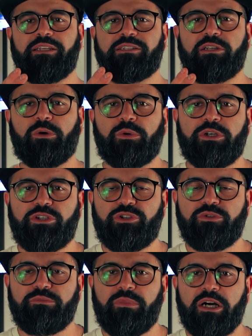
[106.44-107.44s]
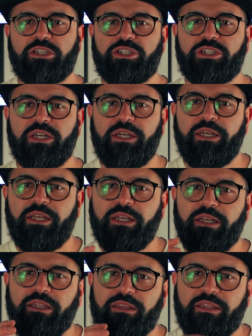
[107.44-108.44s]
is lowered too much,
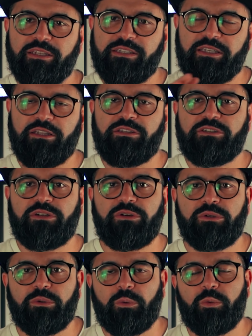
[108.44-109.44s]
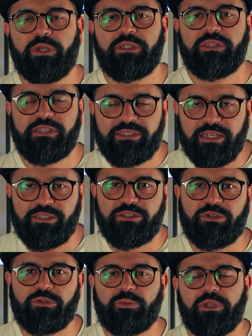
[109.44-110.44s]
the
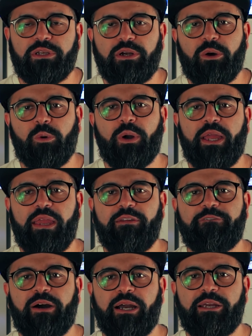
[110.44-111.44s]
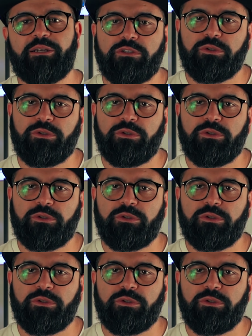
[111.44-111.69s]
sensors will go haywire,